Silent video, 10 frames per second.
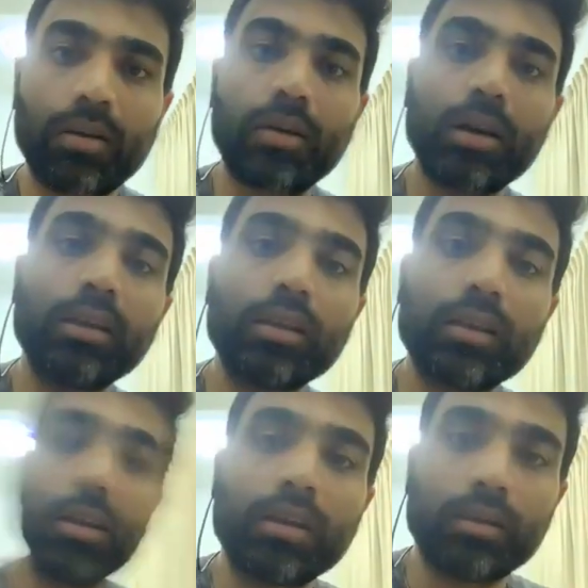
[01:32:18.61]
All right,
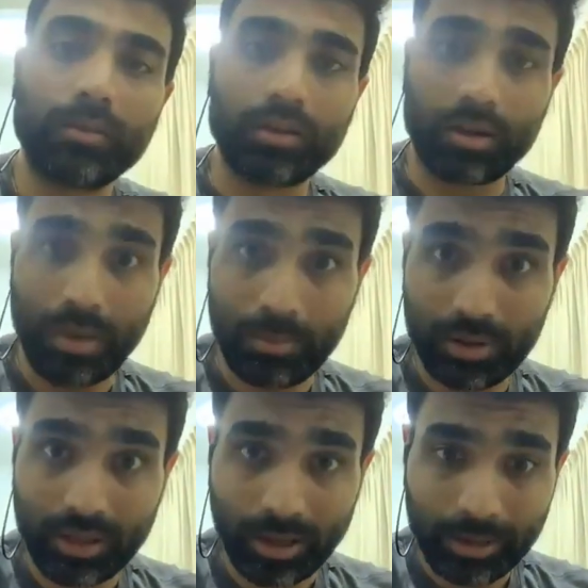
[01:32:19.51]

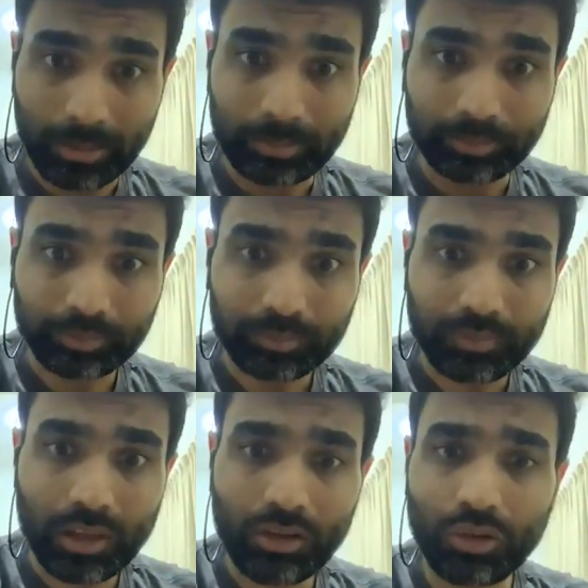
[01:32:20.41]
remember that.
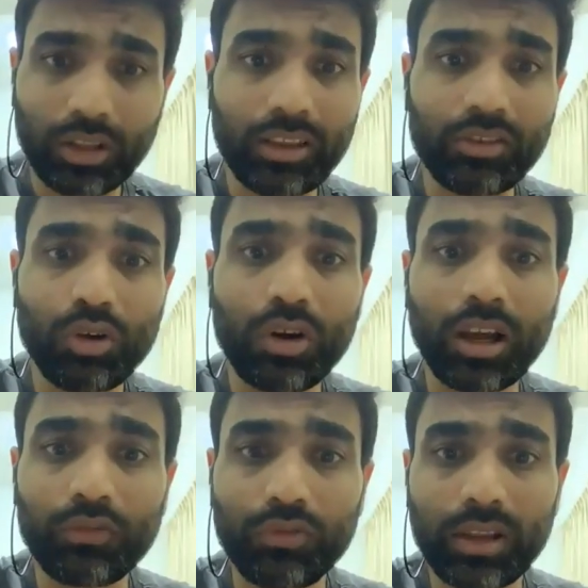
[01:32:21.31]
So there's no
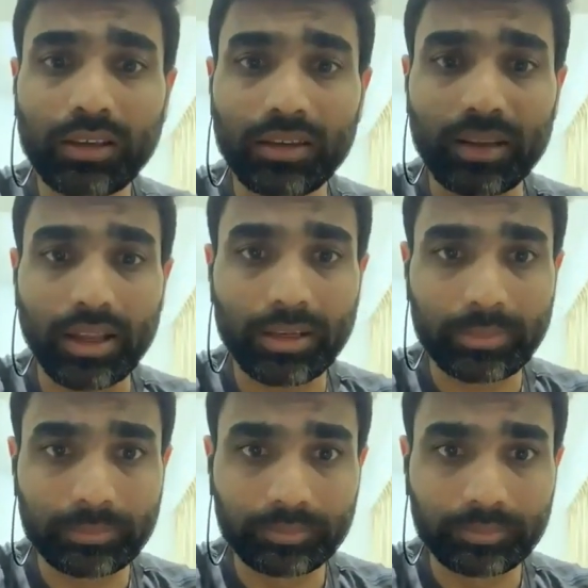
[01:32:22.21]
conflict in that.